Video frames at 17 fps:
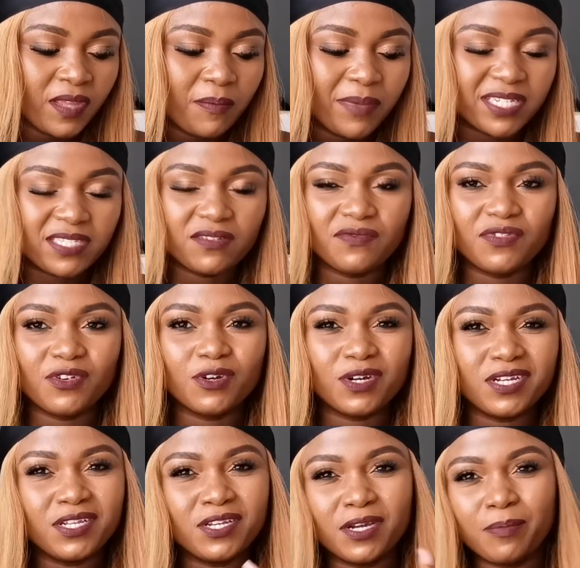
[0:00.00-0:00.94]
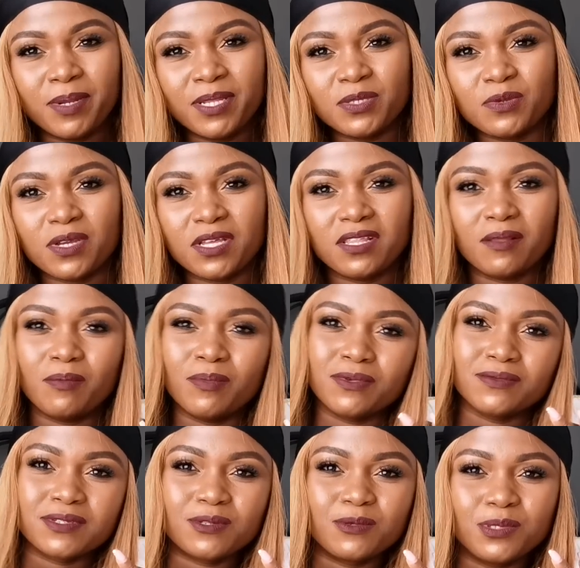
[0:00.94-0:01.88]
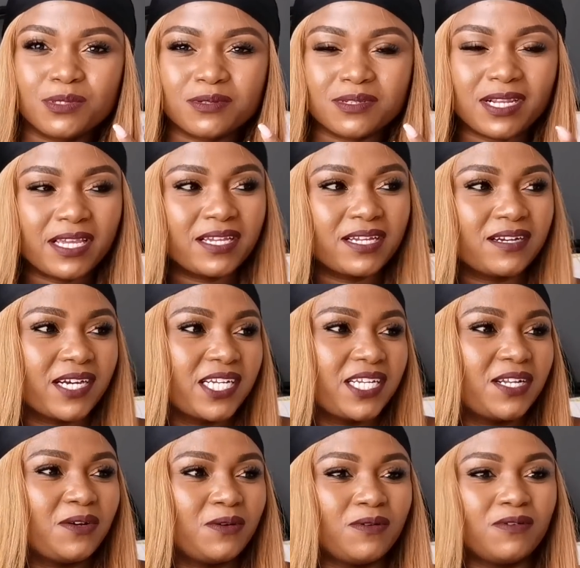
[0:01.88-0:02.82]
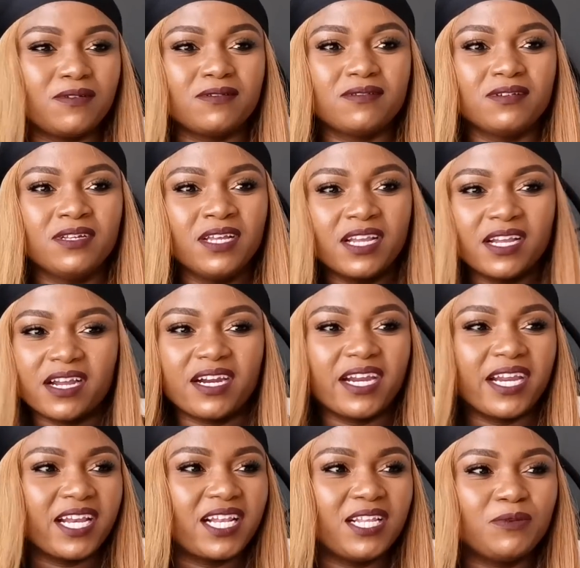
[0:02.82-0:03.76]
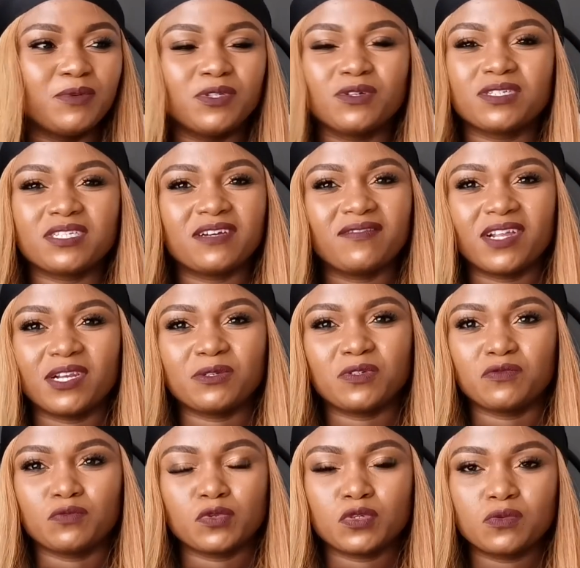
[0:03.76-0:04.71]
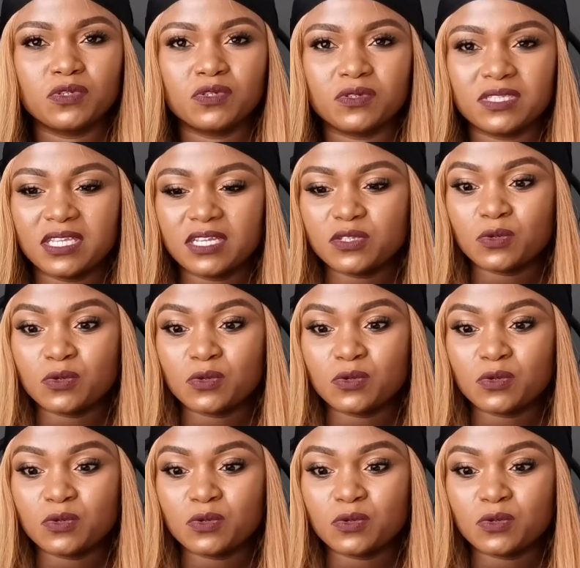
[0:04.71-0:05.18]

But if you're in a place where mosquitoes, like right now, currently we don't have a lot of mosquitoes here.